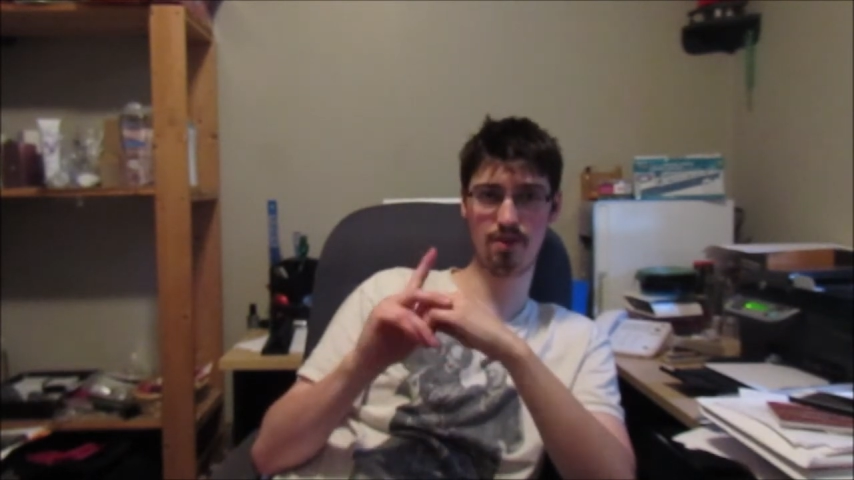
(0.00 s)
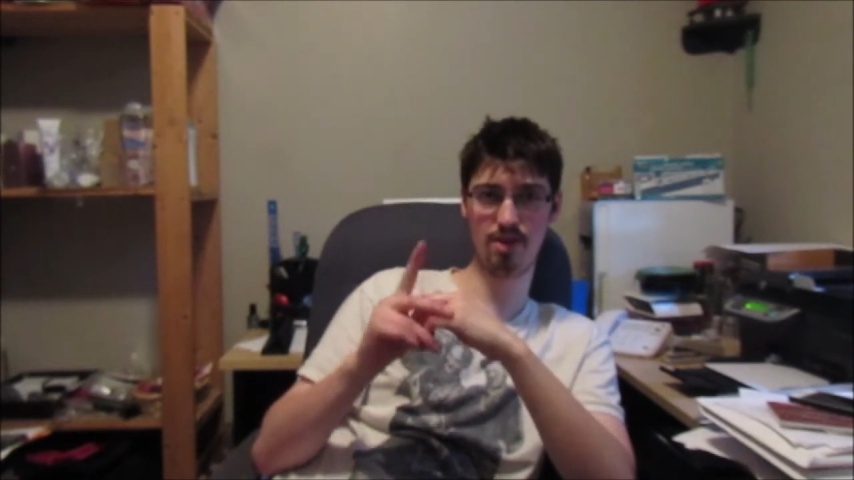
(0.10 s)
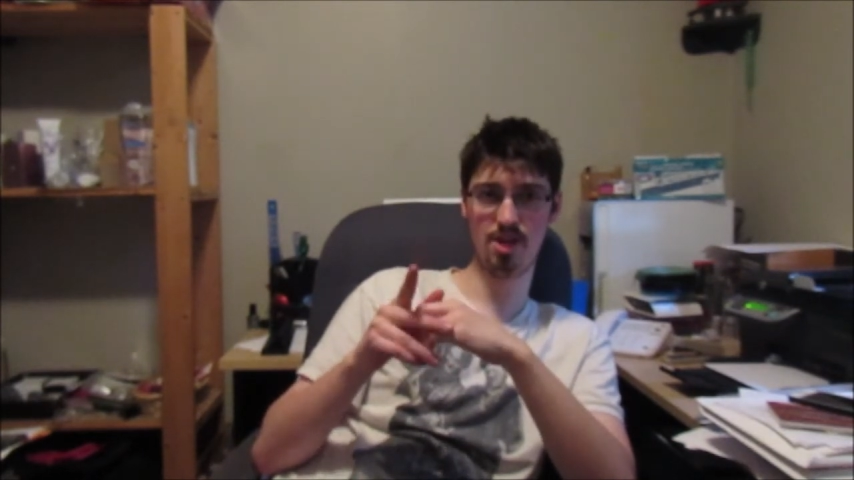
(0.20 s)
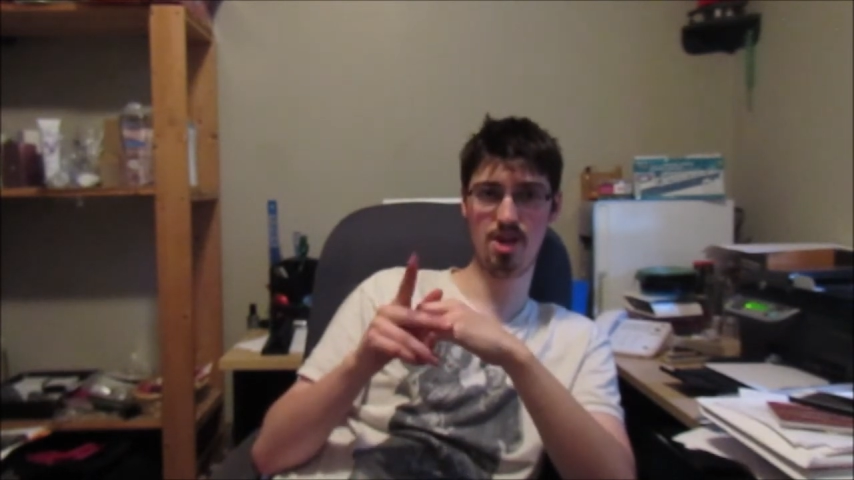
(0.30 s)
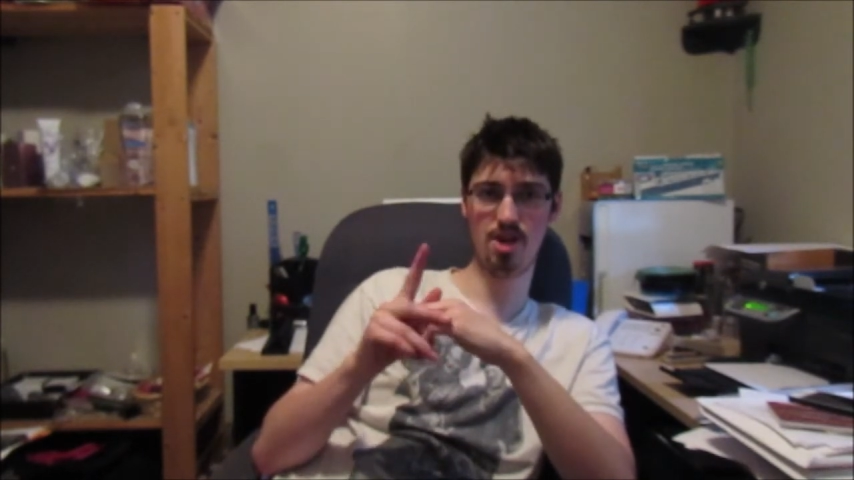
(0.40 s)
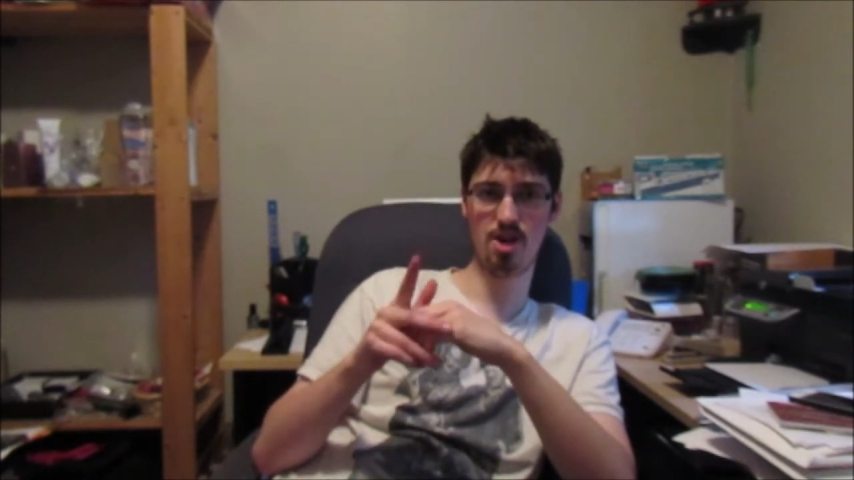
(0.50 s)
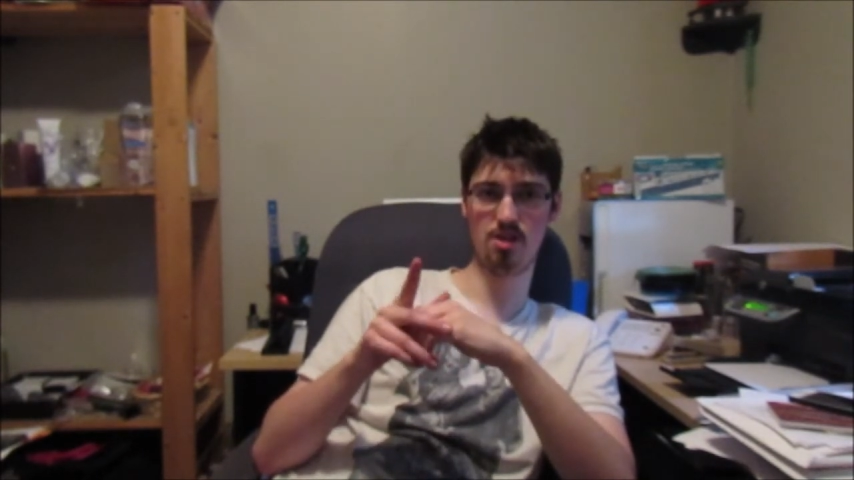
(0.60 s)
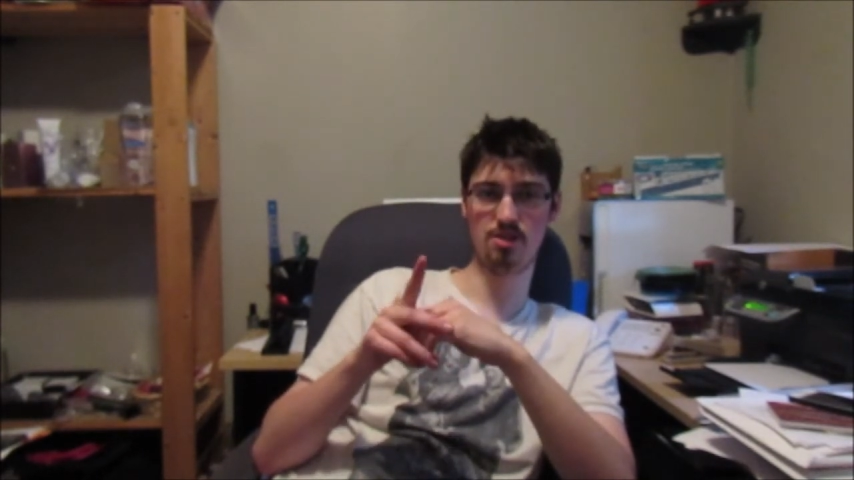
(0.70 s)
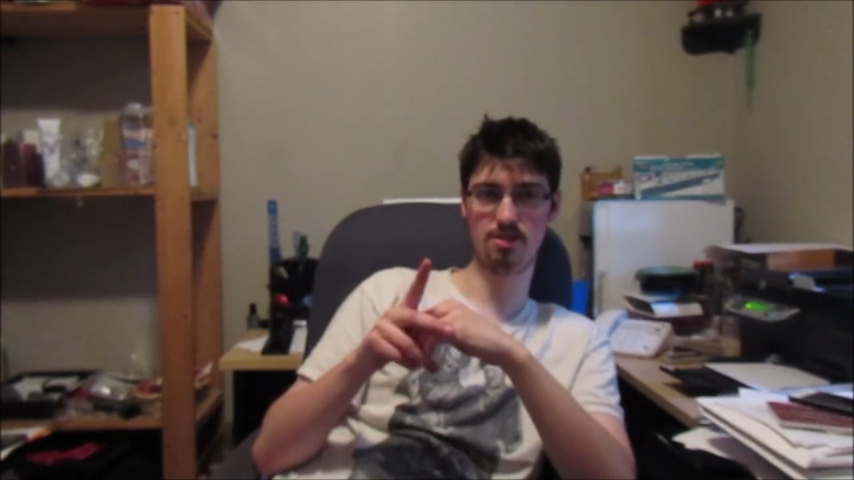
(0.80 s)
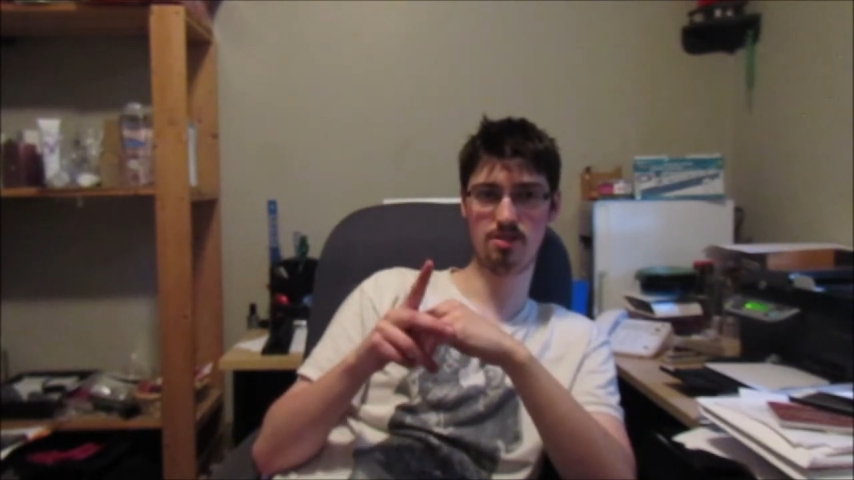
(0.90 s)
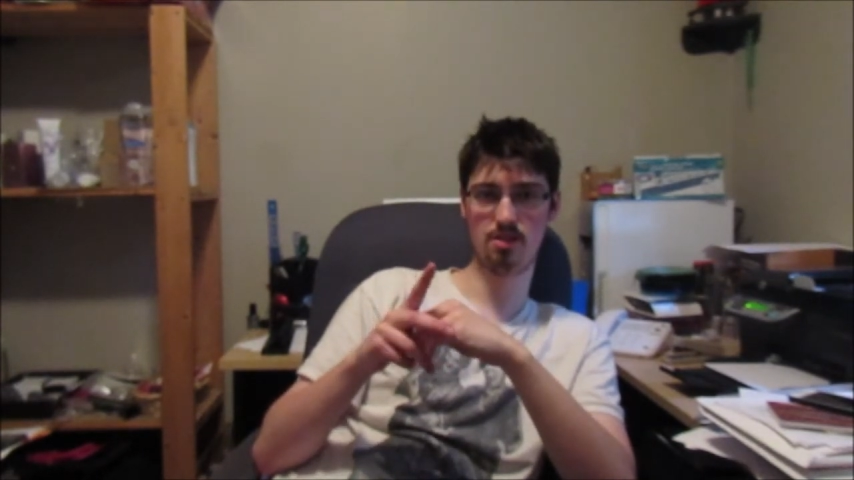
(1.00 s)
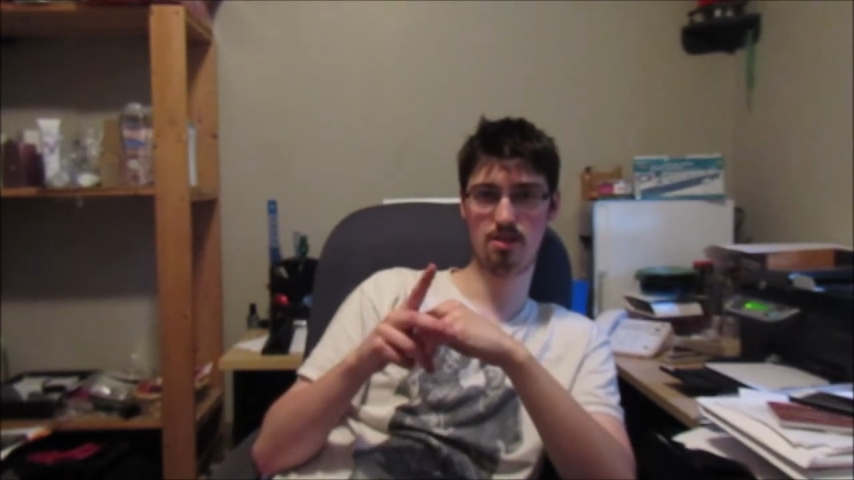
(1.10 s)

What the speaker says: years.